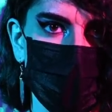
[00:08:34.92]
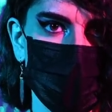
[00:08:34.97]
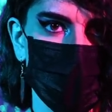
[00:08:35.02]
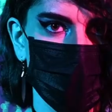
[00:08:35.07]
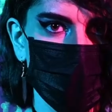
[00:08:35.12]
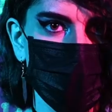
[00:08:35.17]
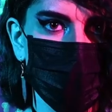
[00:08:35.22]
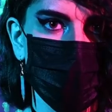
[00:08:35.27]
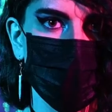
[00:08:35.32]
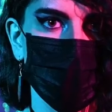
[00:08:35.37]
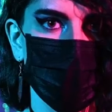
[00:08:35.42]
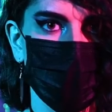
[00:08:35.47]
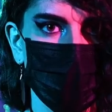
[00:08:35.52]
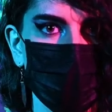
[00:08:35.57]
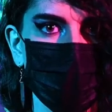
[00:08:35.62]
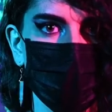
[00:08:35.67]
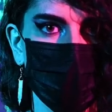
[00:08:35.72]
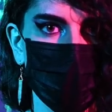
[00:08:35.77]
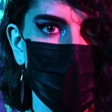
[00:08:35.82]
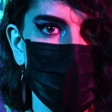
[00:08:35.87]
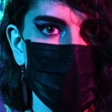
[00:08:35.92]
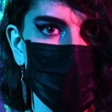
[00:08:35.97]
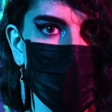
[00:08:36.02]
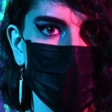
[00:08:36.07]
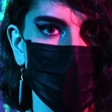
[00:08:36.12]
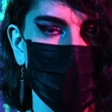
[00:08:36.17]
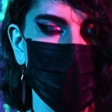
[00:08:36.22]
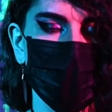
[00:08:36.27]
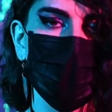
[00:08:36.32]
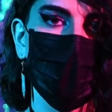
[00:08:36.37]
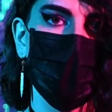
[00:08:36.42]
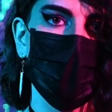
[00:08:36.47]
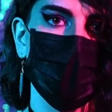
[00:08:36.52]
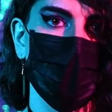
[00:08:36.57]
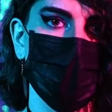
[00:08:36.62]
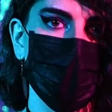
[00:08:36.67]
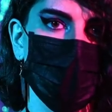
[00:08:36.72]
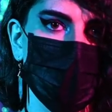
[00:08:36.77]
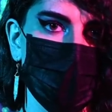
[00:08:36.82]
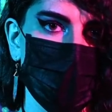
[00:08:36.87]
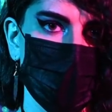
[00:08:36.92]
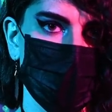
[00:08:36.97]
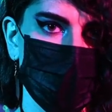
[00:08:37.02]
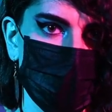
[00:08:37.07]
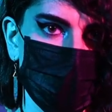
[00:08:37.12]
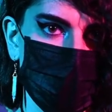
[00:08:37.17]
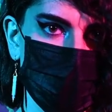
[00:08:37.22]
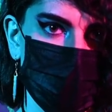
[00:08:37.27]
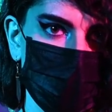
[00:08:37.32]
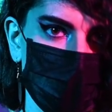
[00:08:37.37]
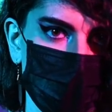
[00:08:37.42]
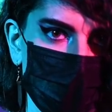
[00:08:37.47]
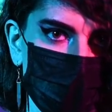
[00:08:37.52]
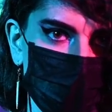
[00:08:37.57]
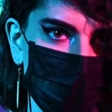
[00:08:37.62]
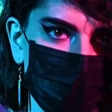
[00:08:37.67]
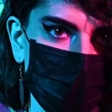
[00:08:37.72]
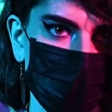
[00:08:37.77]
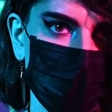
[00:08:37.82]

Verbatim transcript: are usually around your waistline and you can quickly draw.